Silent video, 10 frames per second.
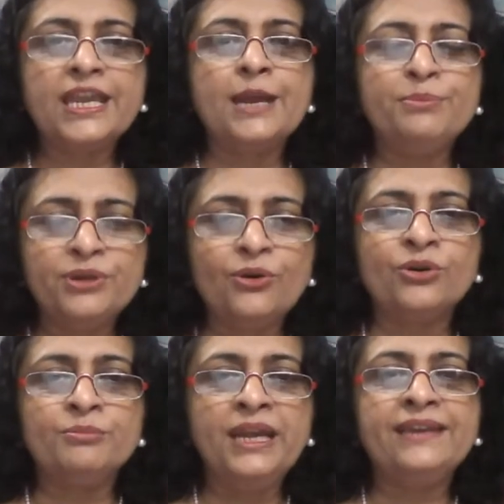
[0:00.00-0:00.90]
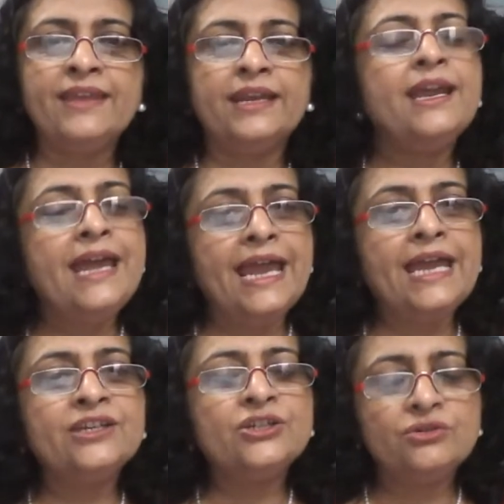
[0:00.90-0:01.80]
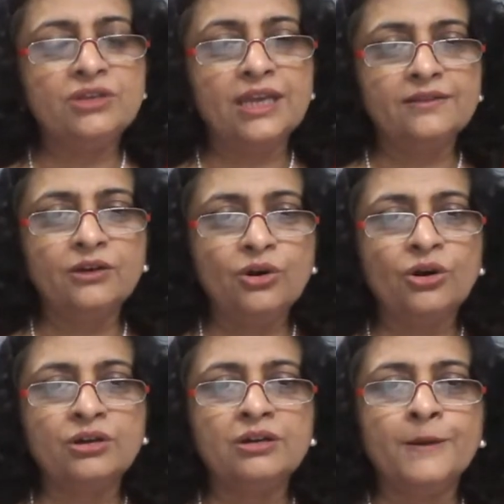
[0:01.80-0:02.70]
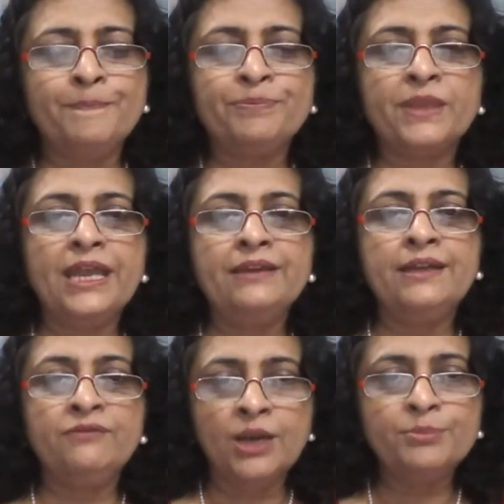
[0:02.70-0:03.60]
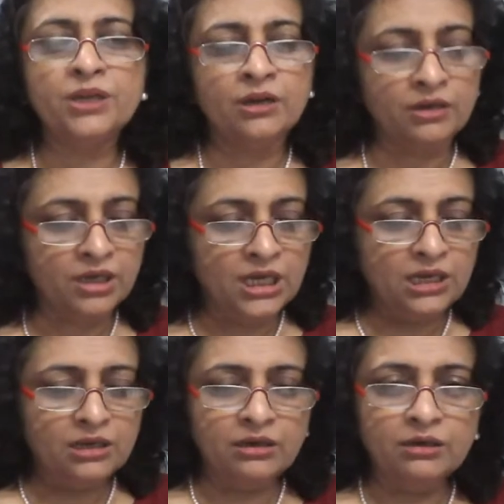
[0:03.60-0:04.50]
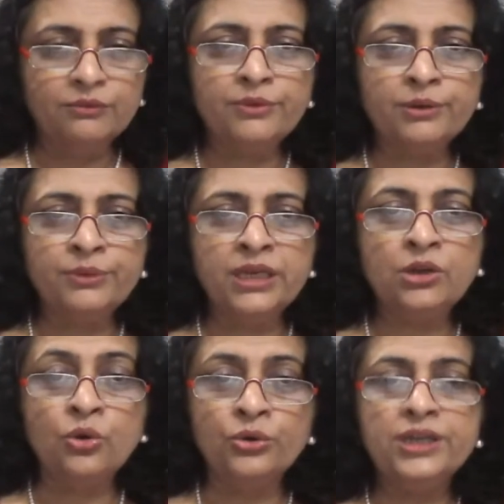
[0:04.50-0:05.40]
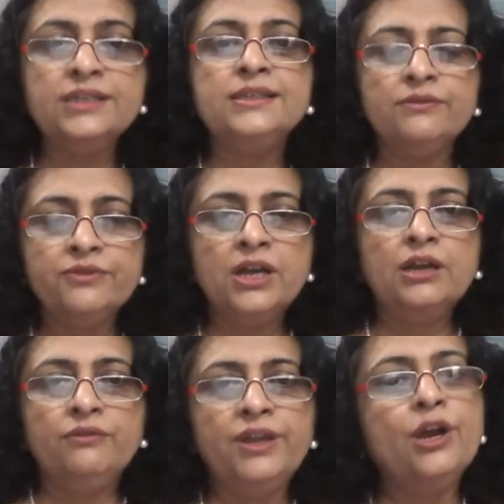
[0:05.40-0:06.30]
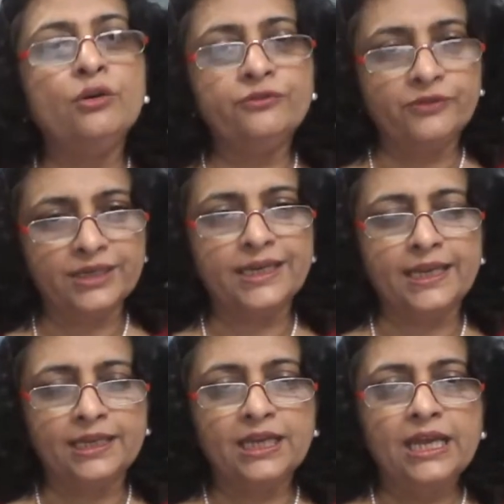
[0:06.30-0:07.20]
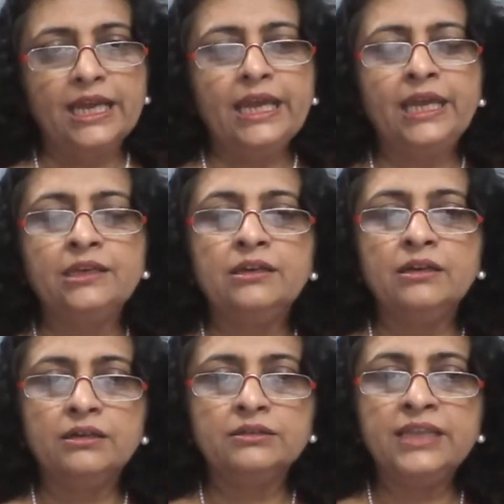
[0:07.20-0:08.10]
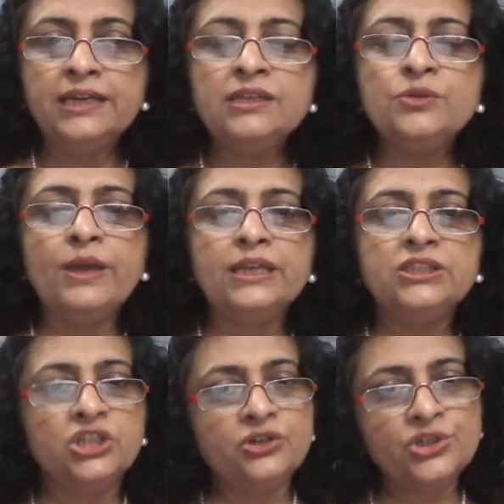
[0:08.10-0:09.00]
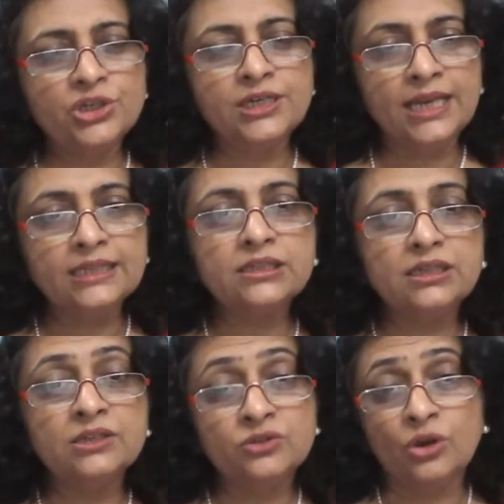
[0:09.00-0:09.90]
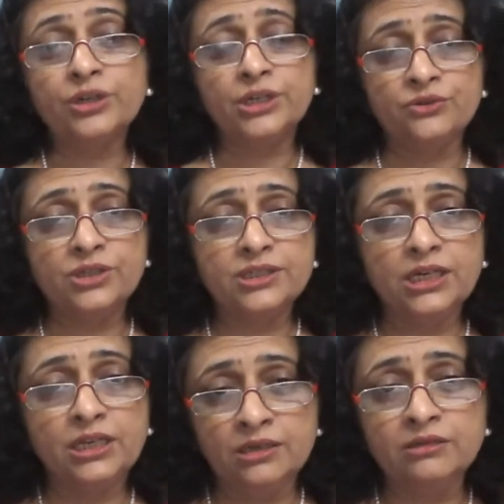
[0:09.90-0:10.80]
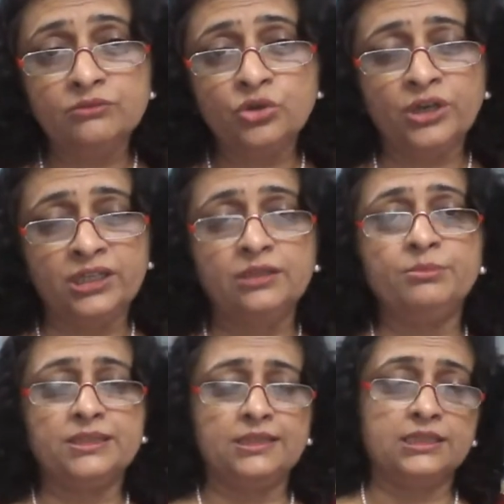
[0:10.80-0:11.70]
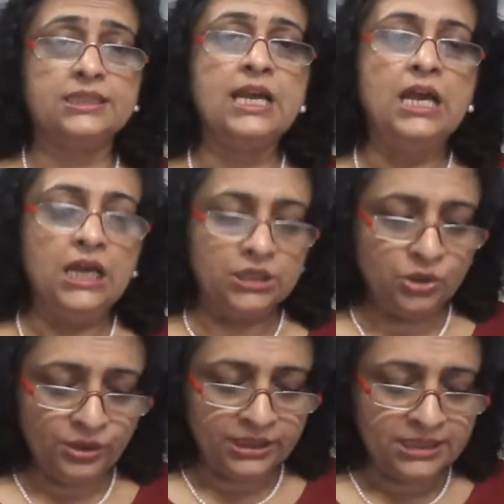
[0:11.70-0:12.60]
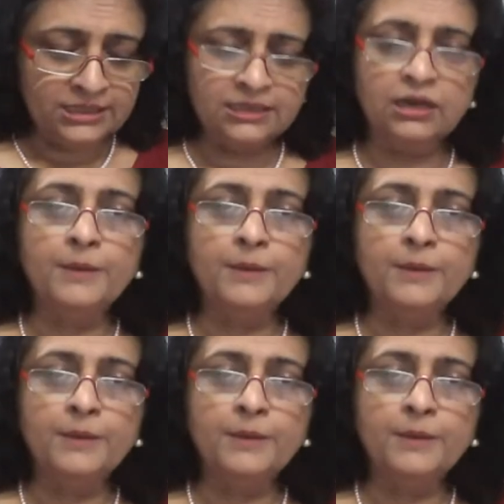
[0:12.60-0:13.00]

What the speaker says: kept or made their acts together, or had developed a very cohesive way of working. And that is where Generation Next is not interested in joining the business. So it is